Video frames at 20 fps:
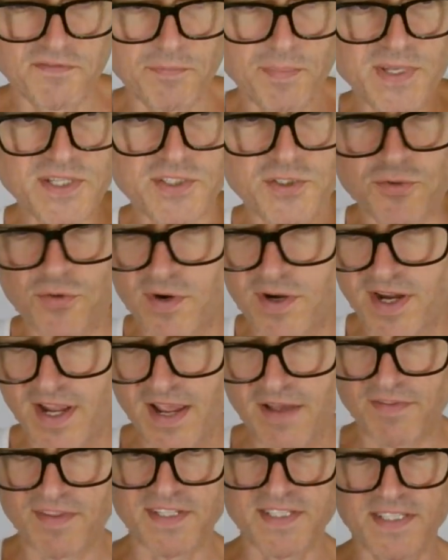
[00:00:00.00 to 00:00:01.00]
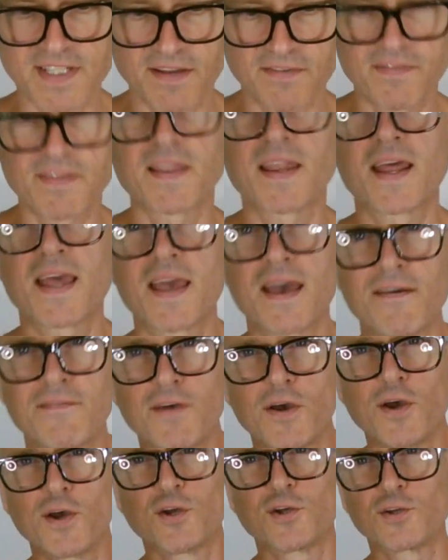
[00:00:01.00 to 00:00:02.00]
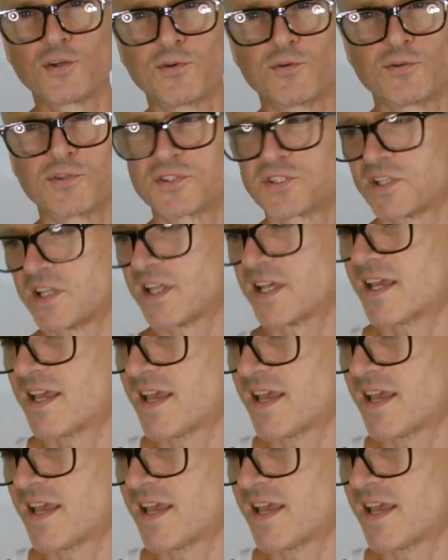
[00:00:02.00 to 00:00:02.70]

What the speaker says: me sorting out the stuff that I have usually